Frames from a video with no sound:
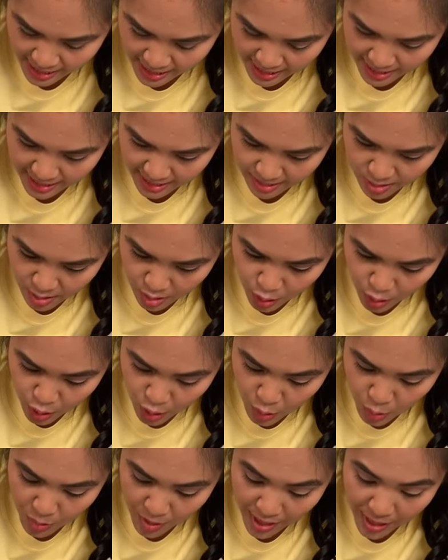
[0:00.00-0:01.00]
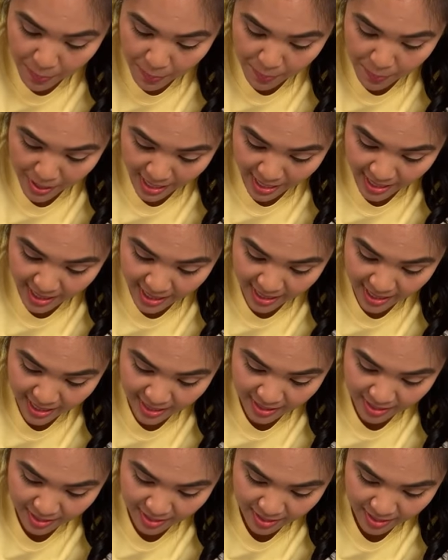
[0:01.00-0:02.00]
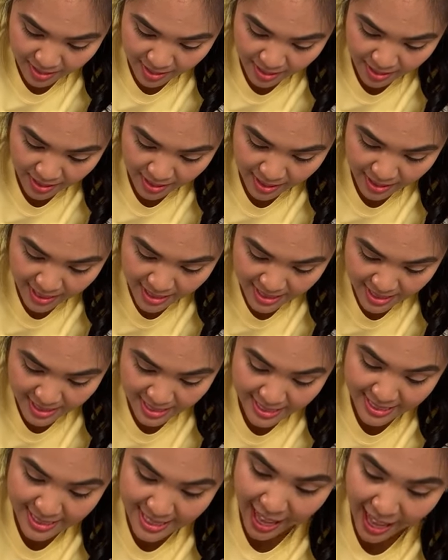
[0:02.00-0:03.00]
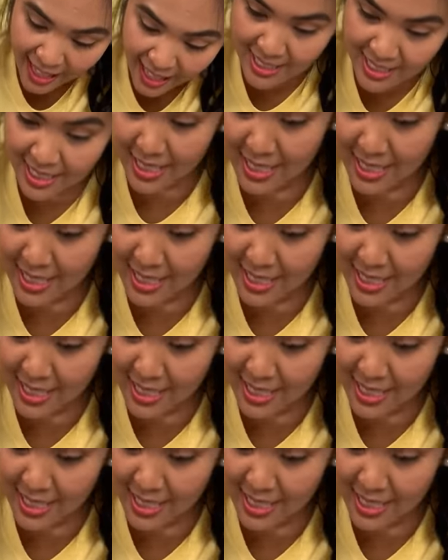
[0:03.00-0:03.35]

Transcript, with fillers: is you can bake this exactly